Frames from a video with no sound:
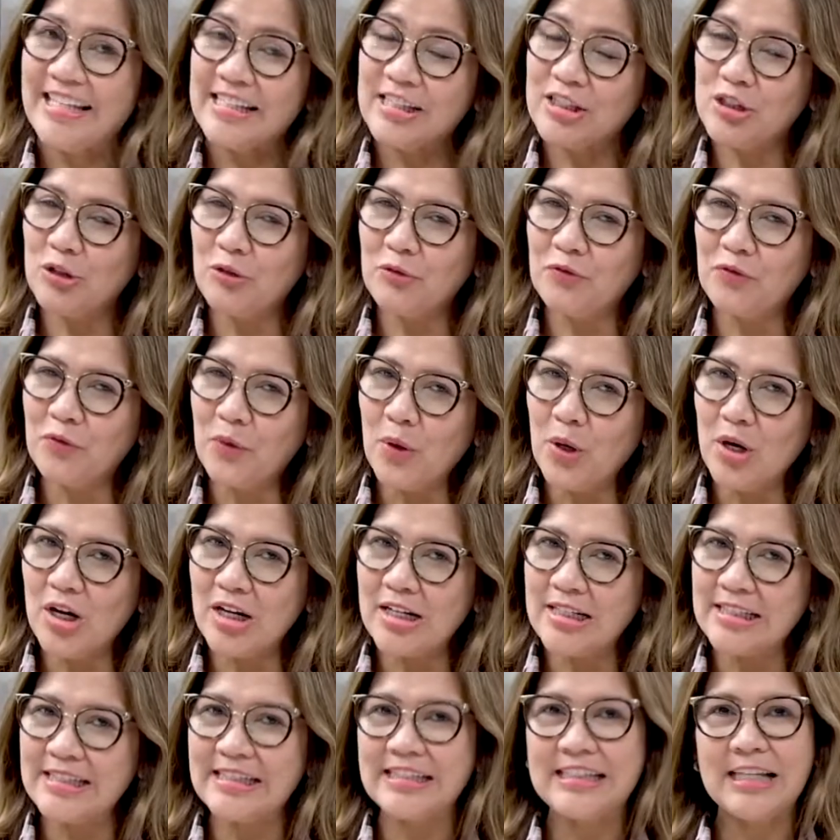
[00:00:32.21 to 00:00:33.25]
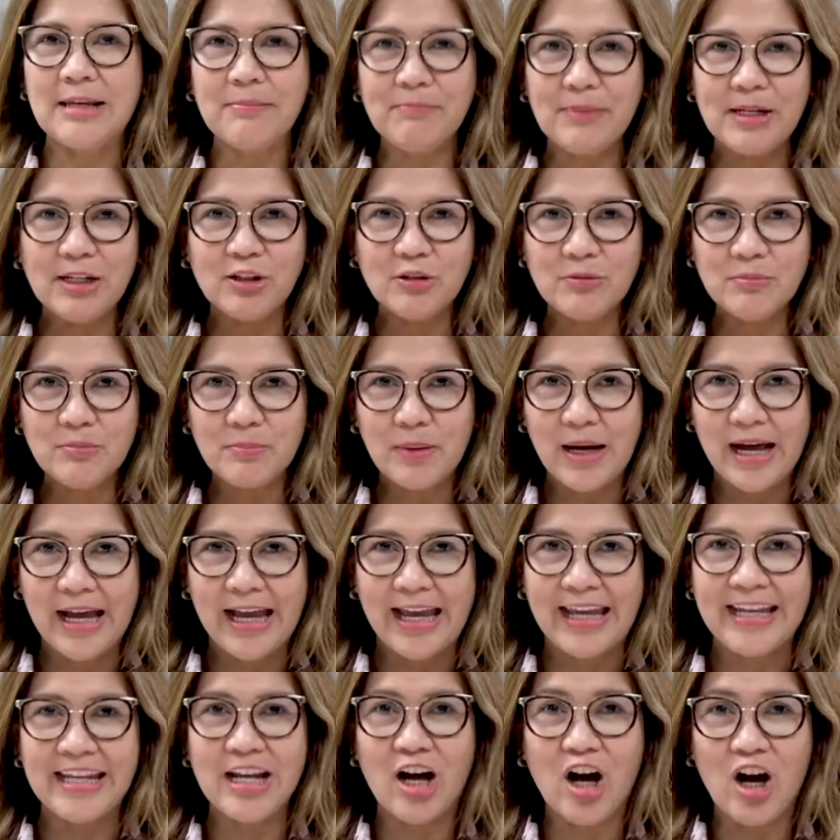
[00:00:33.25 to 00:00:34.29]
So first, simply
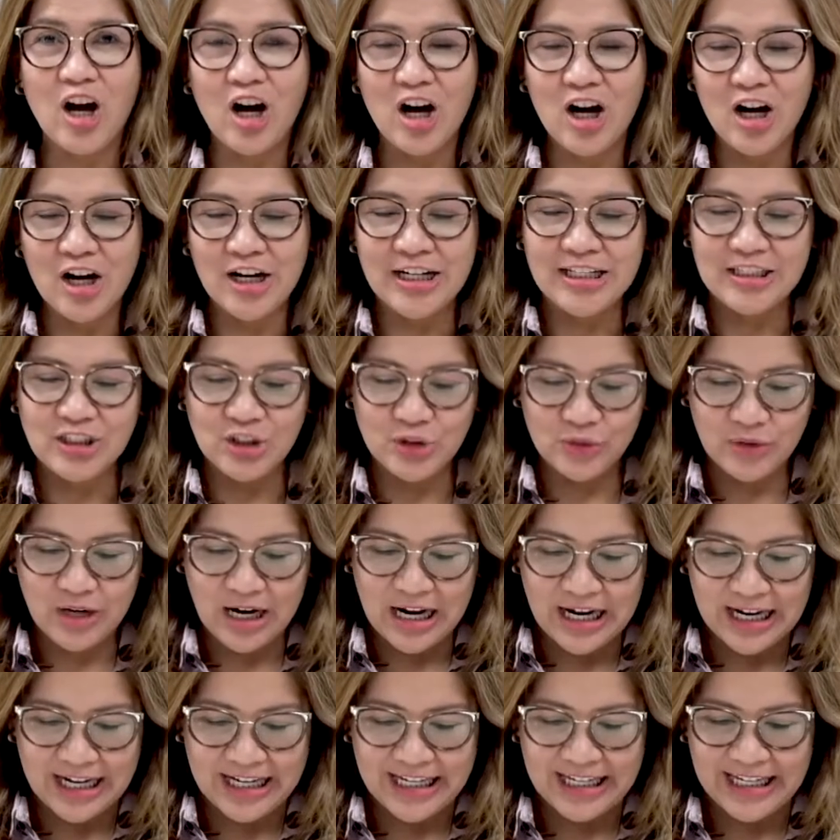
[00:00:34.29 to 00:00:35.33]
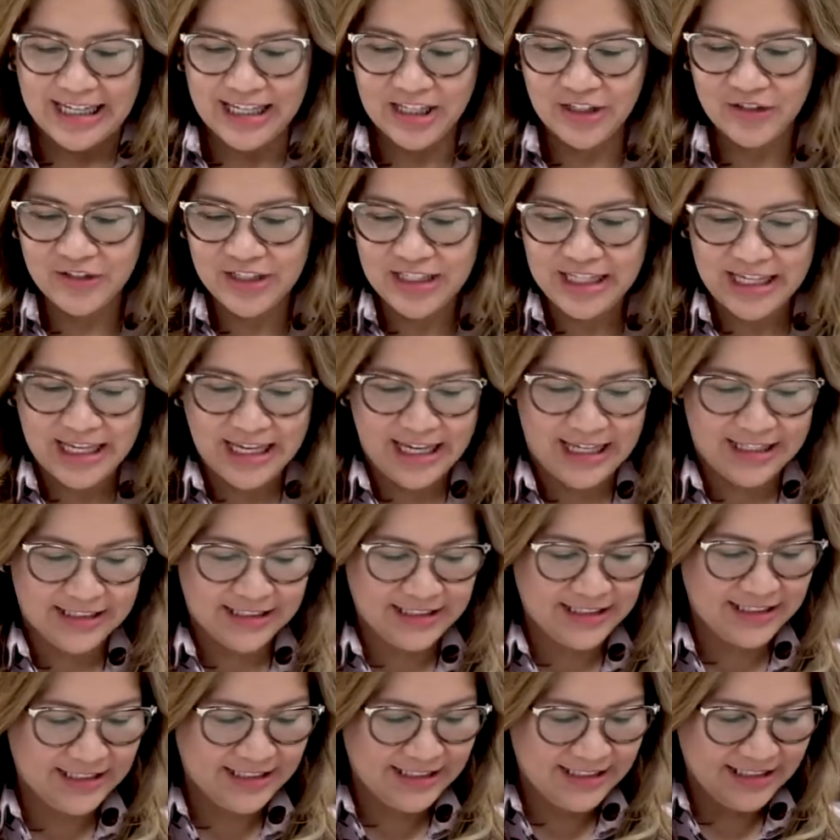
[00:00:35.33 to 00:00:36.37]
combine our dry
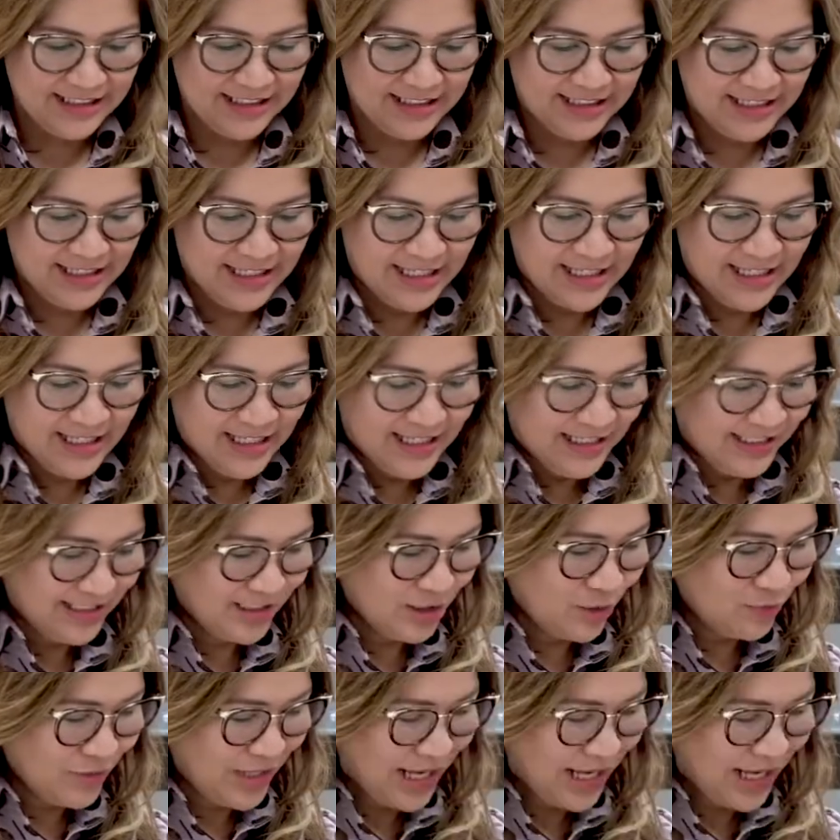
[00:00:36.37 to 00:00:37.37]
ingredients. So we